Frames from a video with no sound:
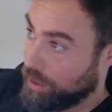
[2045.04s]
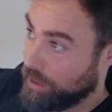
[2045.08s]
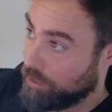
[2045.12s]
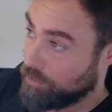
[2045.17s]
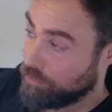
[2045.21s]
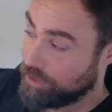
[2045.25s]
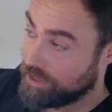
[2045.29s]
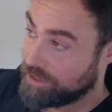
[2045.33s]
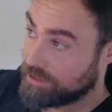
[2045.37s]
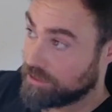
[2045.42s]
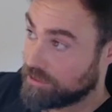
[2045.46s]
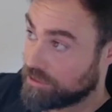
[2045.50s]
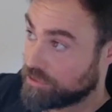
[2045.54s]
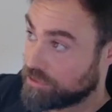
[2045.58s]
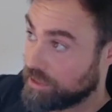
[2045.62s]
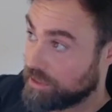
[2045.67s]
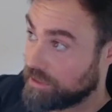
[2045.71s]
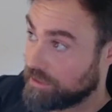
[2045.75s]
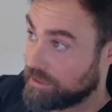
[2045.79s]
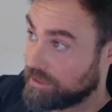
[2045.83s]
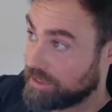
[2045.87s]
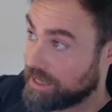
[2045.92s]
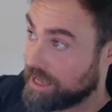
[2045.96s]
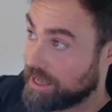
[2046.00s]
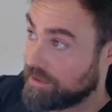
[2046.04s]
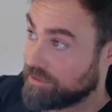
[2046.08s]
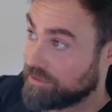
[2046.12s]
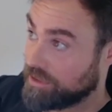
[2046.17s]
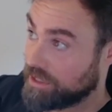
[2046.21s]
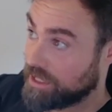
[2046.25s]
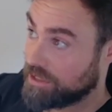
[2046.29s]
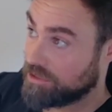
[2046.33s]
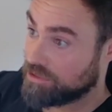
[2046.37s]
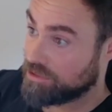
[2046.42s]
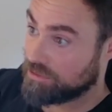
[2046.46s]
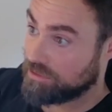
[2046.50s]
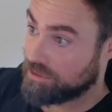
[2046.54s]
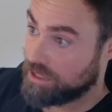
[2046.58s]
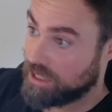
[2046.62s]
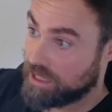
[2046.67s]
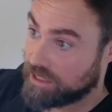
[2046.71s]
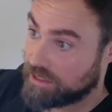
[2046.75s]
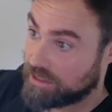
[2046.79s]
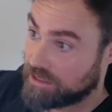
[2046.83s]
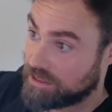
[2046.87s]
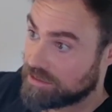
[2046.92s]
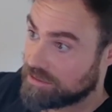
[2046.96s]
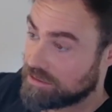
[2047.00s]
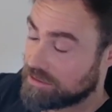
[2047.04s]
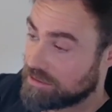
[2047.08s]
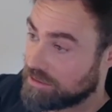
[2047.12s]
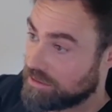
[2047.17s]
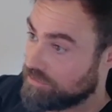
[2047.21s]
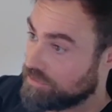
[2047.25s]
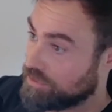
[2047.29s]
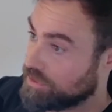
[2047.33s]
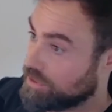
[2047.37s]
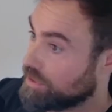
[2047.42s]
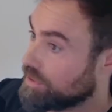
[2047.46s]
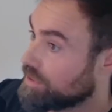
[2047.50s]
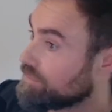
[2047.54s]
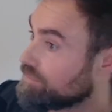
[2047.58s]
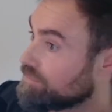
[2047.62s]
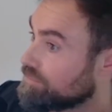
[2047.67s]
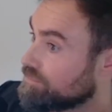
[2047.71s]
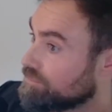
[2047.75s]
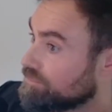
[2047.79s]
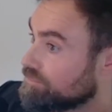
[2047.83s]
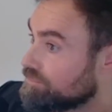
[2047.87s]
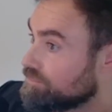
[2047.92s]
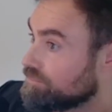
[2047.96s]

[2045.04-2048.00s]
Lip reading: A retail trader can have an edge, yes, if they're